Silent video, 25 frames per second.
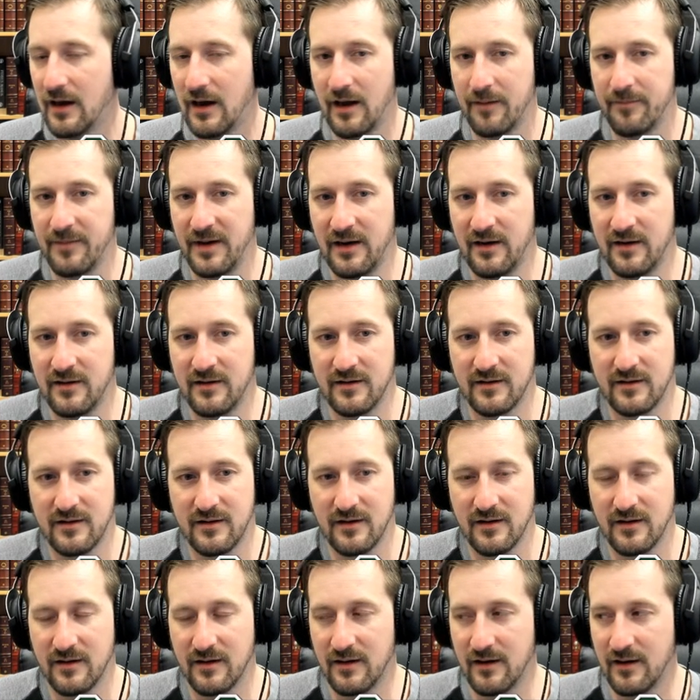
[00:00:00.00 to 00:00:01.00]
I mean,
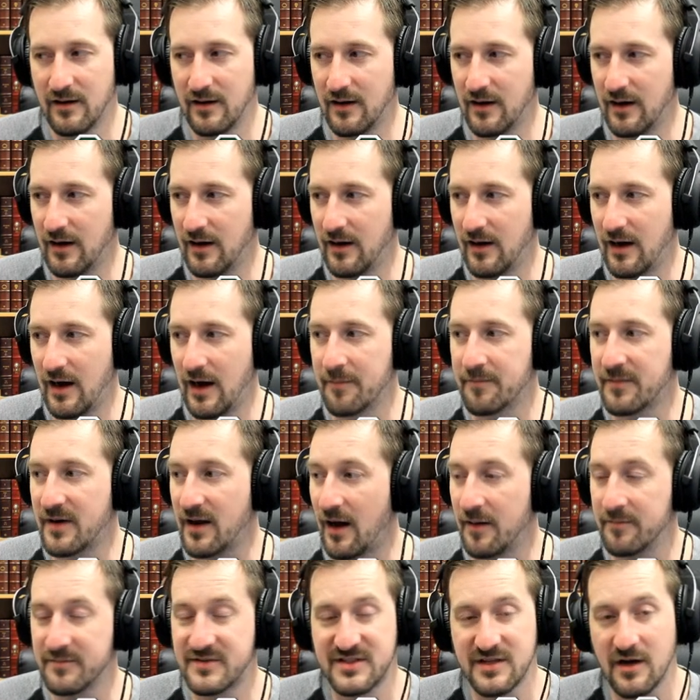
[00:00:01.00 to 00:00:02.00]

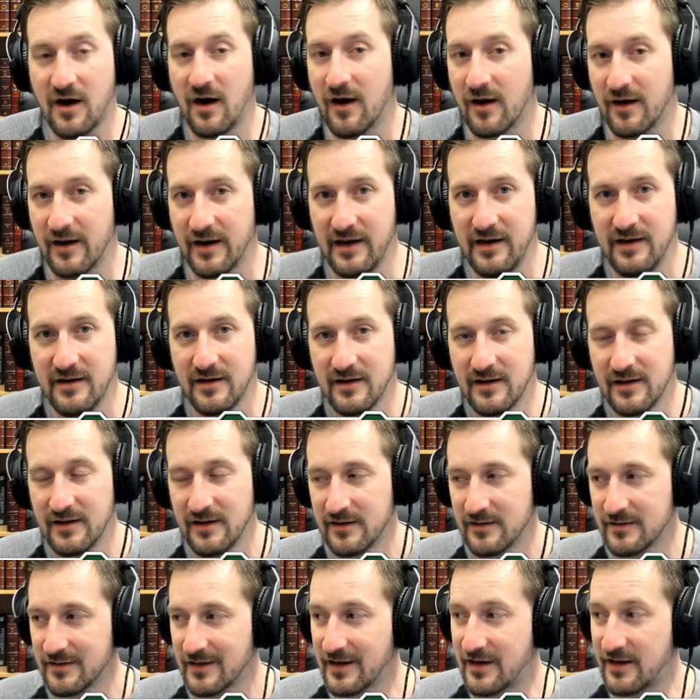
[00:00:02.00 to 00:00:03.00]
I'm sorry.
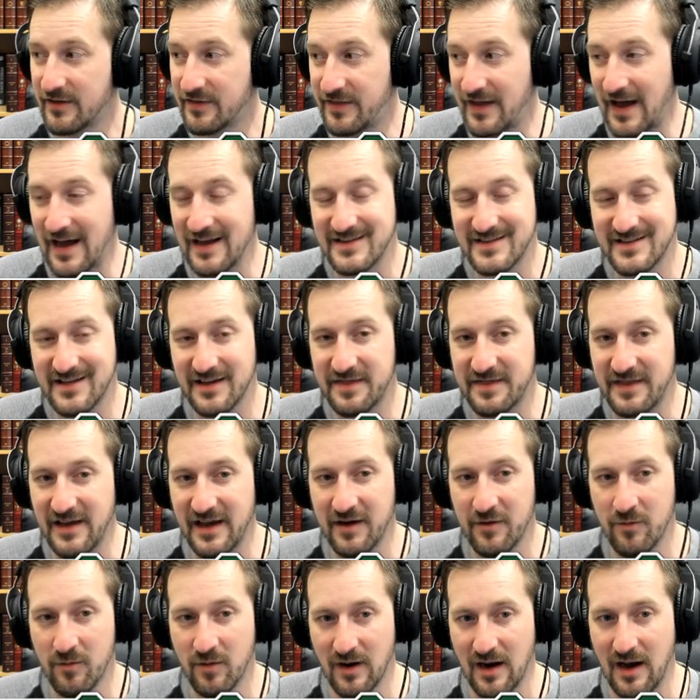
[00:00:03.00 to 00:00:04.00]
Like that's the
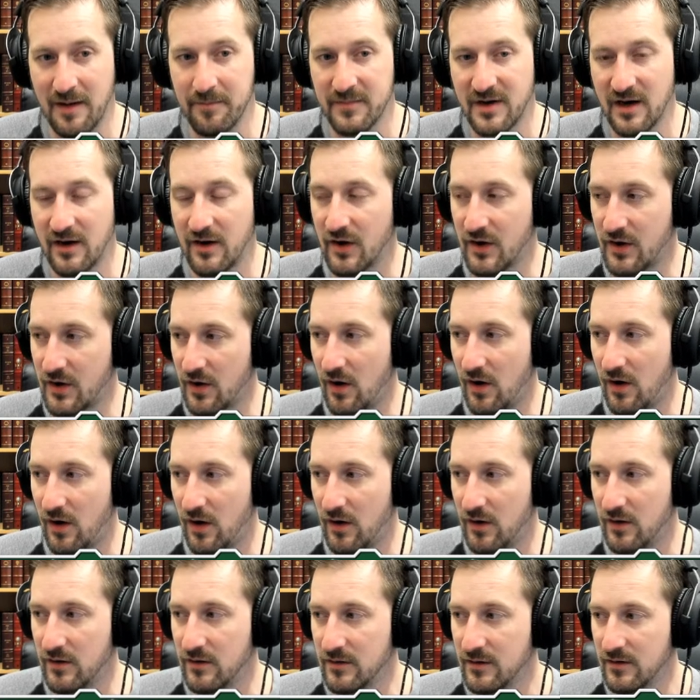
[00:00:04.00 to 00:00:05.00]
thing where I'm gonna
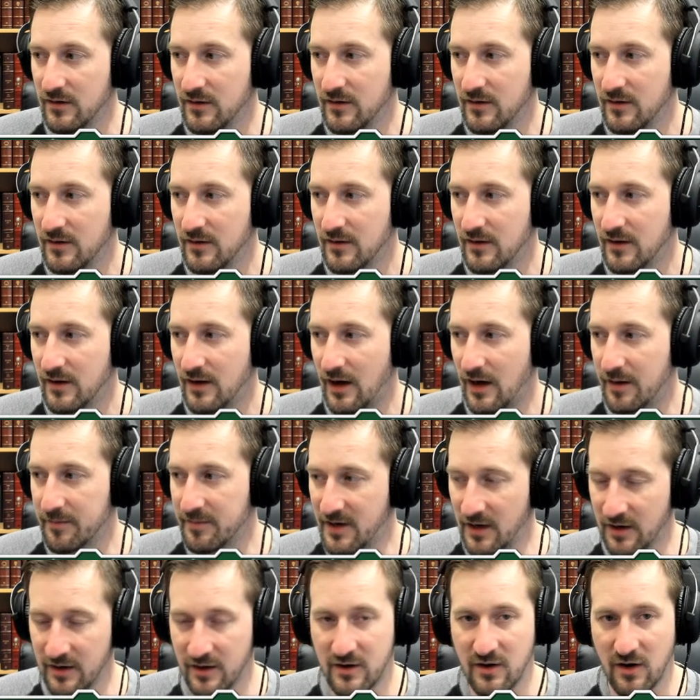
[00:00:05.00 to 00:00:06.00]
call
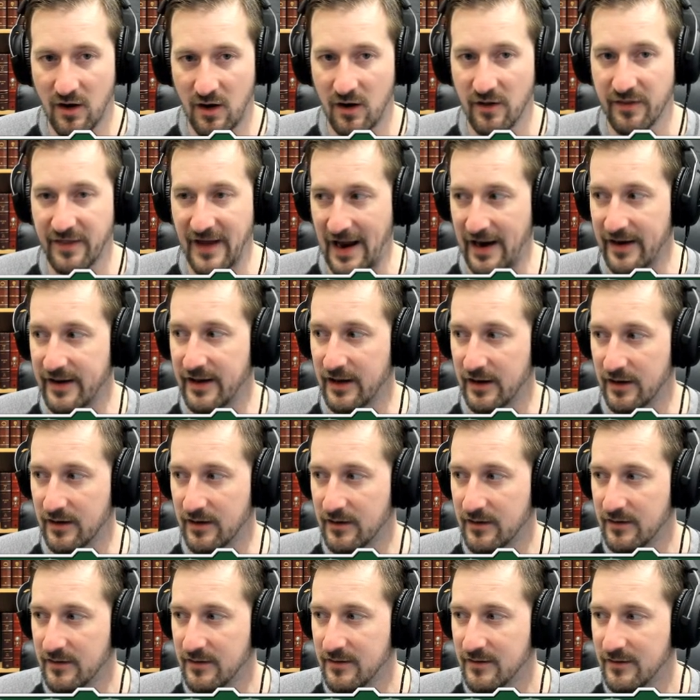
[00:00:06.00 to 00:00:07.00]
that in
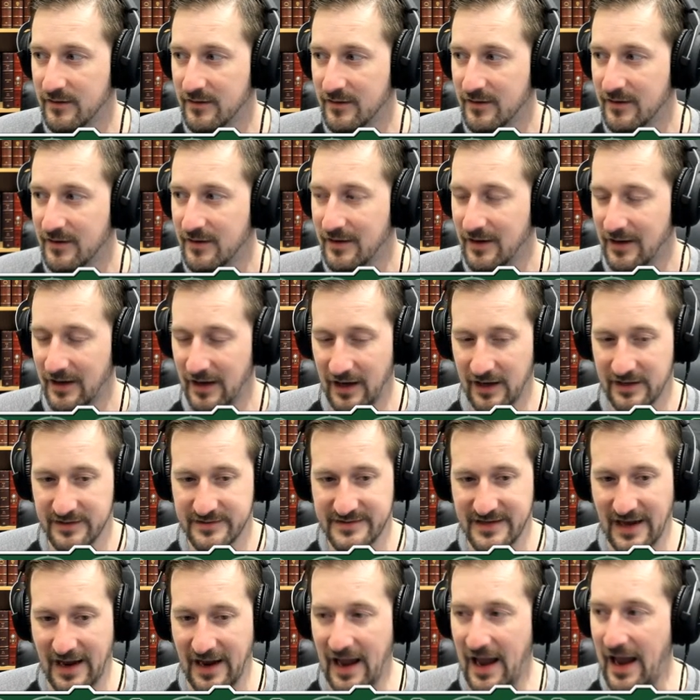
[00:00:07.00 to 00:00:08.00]
and
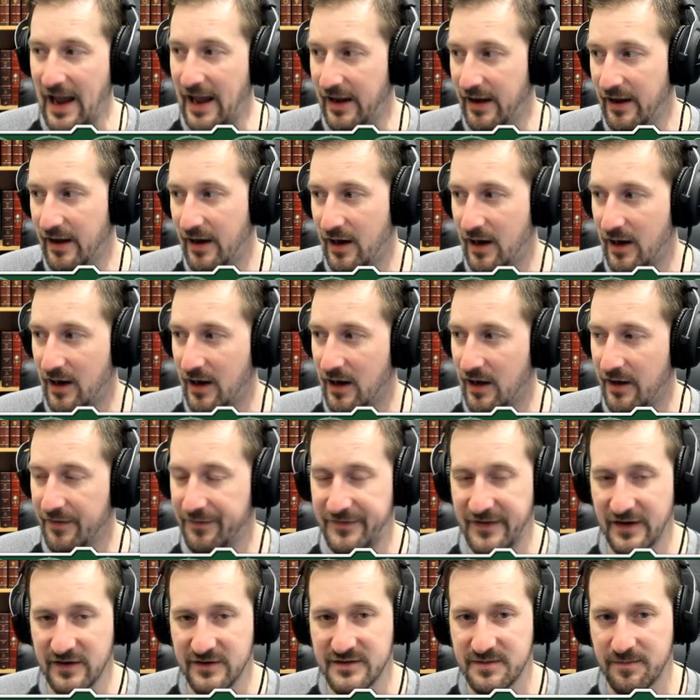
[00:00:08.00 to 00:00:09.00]
say, hey,
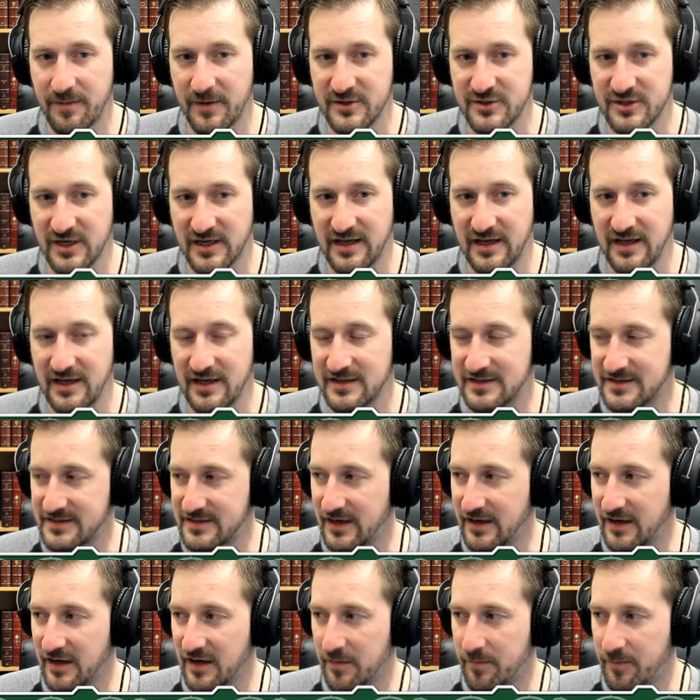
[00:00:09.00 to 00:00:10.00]
there's a bunch of kids
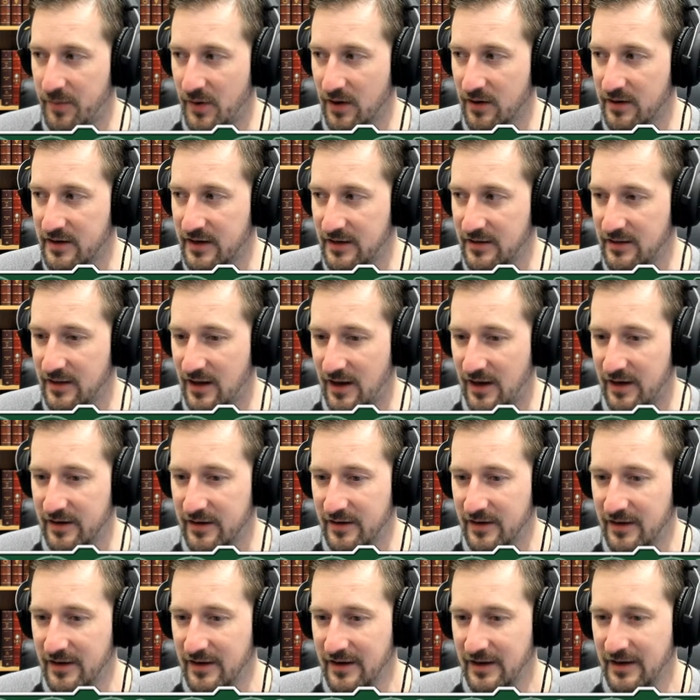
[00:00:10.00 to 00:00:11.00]
sitting in a parking lot.
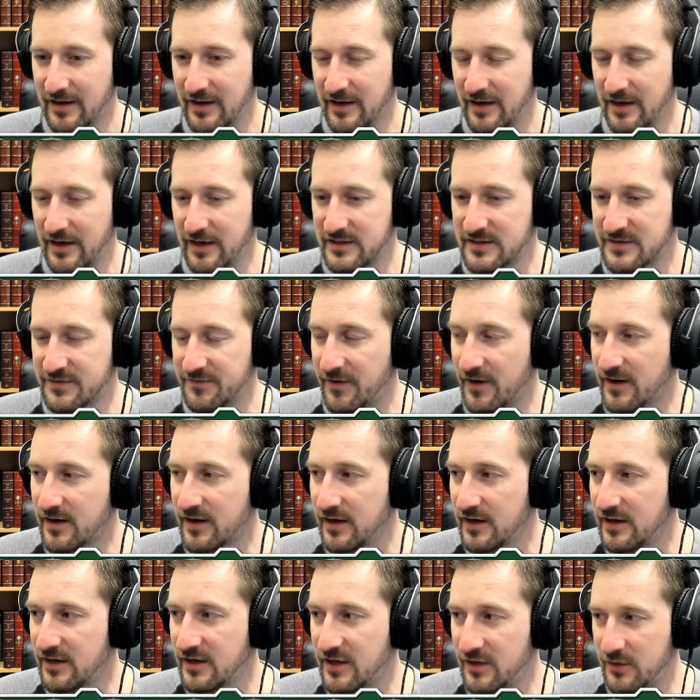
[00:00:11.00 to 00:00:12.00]
It's
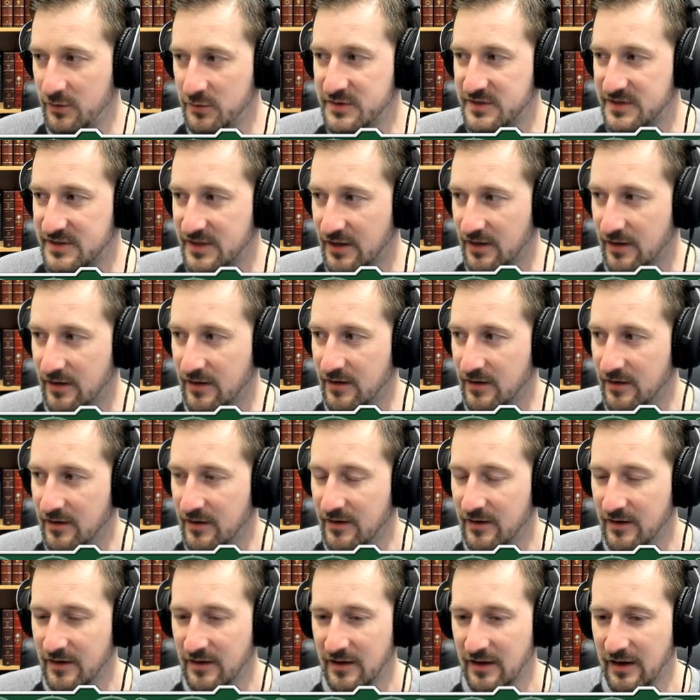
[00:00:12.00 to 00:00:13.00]
fucking Houston.
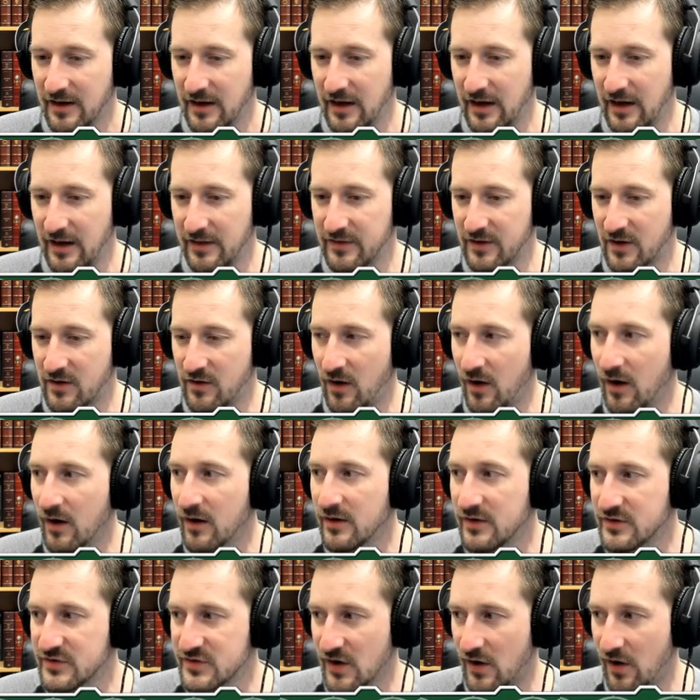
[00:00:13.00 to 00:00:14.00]
And the
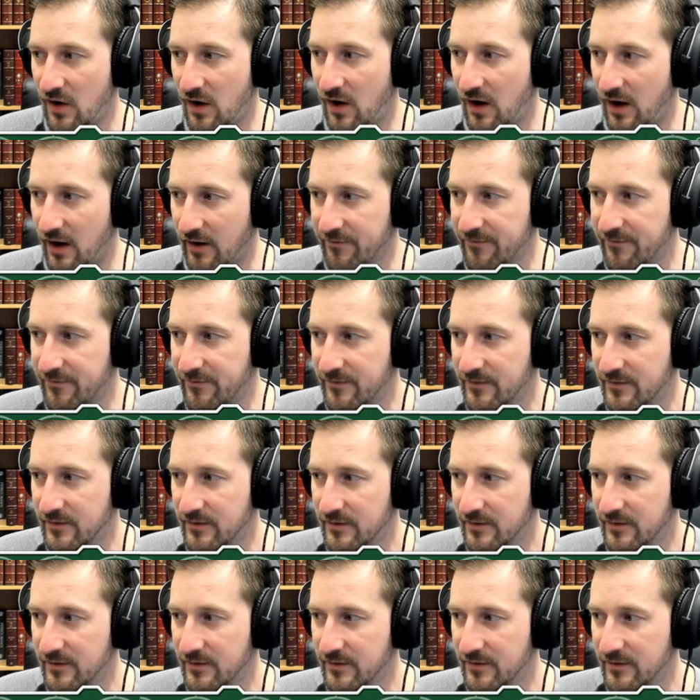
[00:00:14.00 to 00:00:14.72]
car is off.